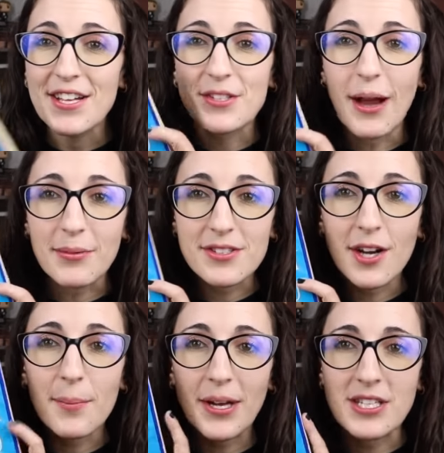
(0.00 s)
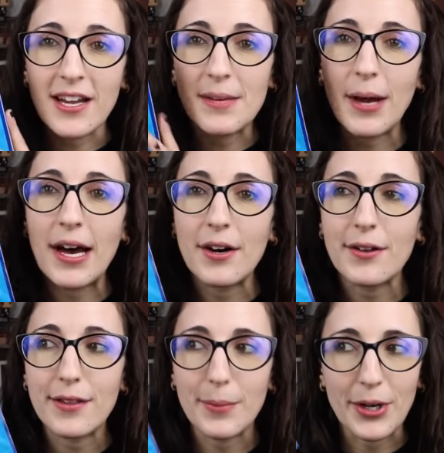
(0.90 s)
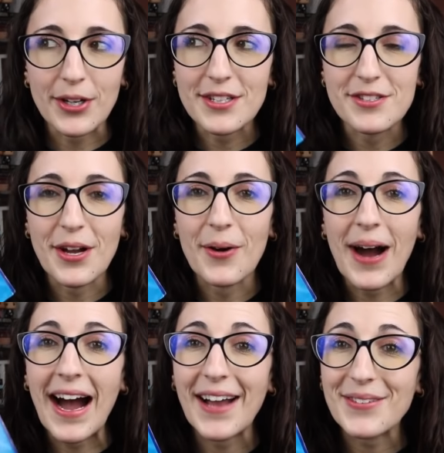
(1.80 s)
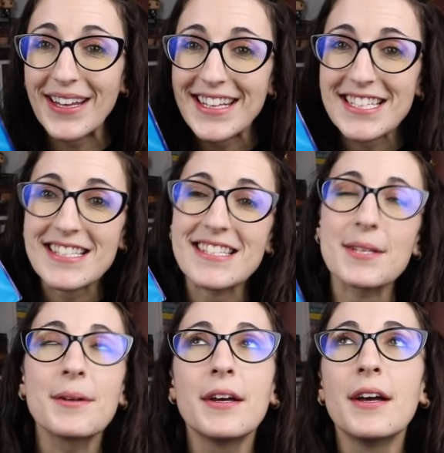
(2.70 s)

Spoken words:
So I will start by talking about the book. So I read this